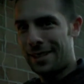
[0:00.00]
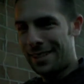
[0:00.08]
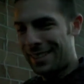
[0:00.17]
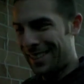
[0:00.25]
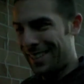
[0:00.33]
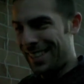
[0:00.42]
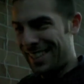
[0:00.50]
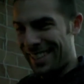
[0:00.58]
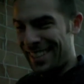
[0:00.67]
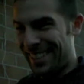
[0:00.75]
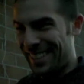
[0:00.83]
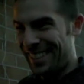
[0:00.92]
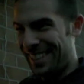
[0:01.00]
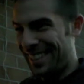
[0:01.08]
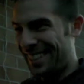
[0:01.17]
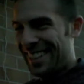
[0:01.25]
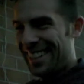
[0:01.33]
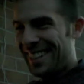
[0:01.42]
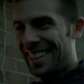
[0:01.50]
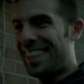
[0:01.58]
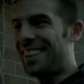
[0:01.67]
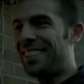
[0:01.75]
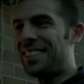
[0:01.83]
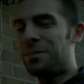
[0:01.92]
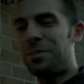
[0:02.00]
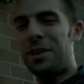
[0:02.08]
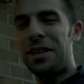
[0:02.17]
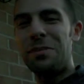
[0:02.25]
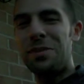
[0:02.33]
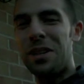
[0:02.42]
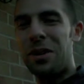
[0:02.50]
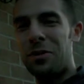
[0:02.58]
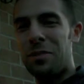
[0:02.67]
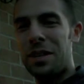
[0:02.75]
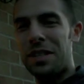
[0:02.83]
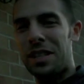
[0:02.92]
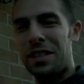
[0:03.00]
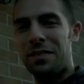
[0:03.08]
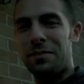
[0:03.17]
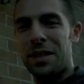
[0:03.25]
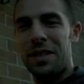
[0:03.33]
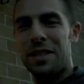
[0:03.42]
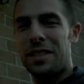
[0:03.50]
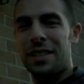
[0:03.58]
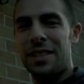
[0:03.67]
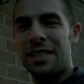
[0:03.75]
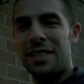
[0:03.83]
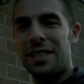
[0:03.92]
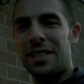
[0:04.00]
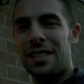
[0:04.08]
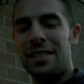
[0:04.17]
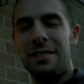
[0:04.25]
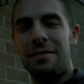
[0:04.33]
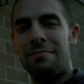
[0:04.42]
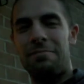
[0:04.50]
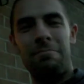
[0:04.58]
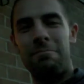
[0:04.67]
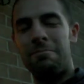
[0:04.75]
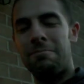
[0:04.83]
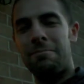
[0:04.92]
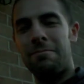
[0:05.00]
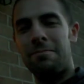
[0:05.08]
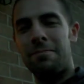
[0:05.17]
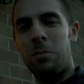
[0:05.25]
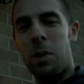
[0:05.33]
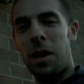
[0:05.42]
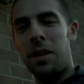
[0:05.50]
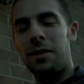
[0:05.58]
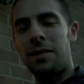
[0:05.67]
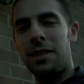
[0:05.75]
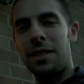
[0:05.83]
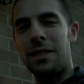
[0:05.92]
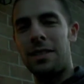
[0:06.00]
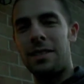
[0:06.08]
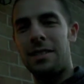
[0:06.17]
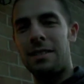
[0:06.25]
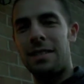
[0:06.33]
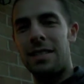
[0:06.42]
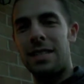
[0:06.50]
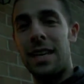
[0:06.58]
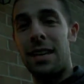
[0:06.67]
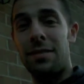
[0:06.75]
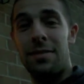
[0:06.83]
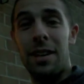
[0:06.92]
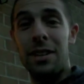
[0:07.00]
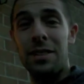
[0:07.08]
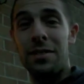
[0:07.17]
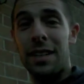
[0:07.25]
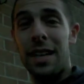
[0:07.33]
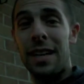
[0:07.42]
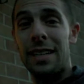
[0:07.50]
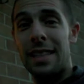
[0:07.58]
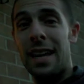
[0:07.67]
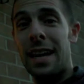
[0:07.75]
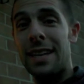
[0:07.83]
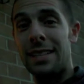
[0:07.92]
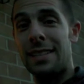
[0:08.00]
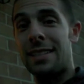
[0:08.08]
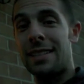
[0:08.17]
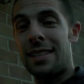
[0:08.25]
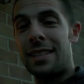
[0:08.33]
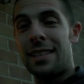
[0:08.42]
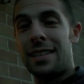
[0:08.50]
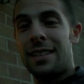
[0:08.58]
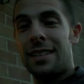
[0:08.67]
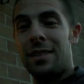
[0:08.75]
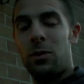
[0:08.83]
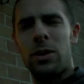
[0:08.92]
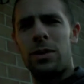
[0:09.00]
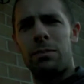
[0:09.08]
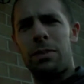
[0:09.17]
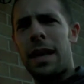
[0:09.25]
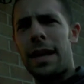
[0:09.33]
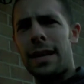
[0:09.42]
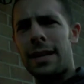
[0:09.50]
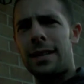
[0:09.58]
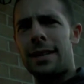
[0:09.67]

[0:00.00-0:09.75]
I was pretty upset with myself because, well, it's not fun to forget your lines or to blank.